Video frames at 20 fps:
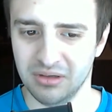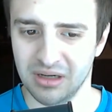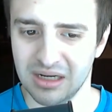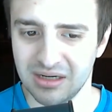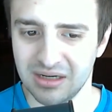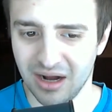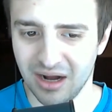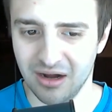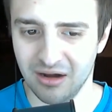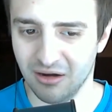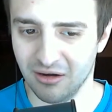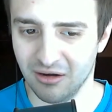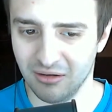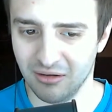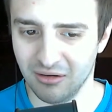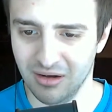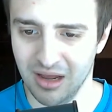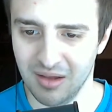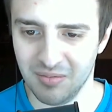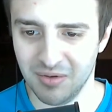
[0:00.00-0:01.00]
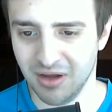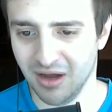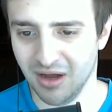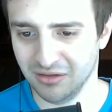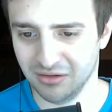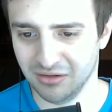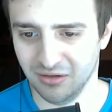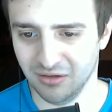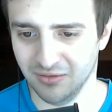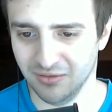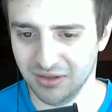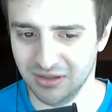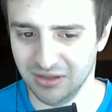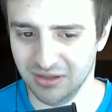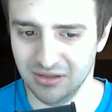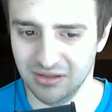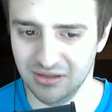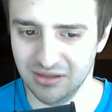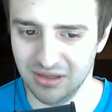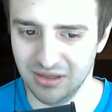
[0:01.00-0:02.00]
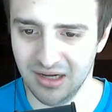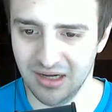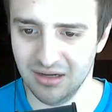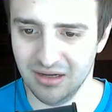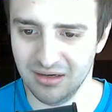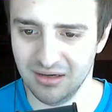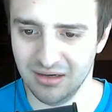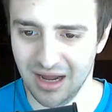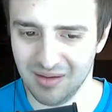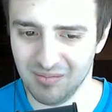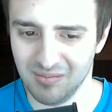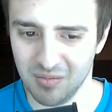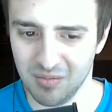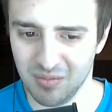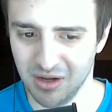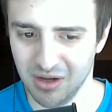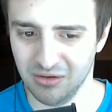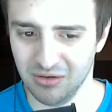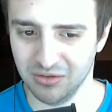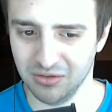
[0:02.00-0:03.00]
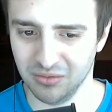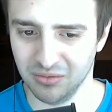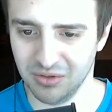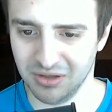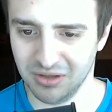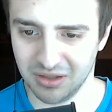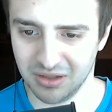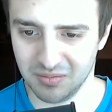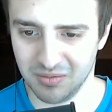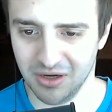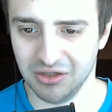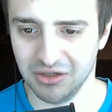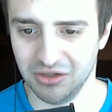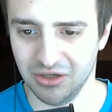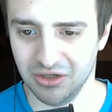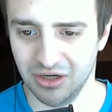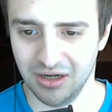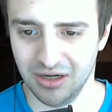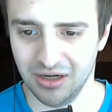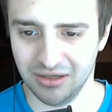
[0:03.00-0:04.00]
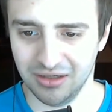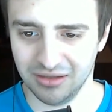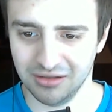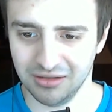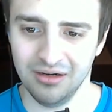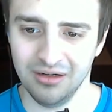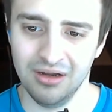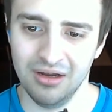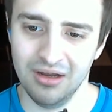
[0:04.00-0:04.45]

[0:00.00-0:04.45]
entire API services and admin panels with Express.js,